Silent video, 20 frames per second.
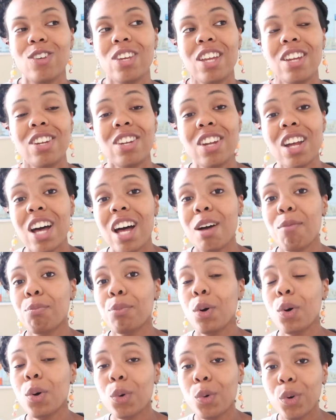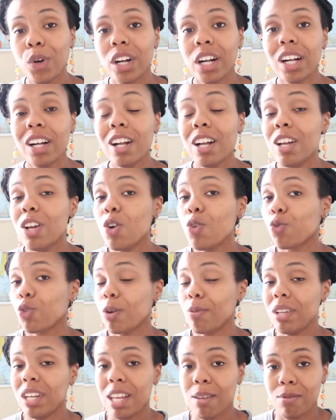cannot pour
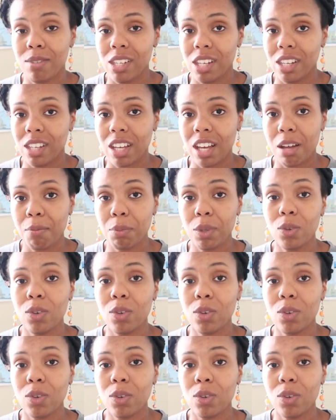from an empty cup.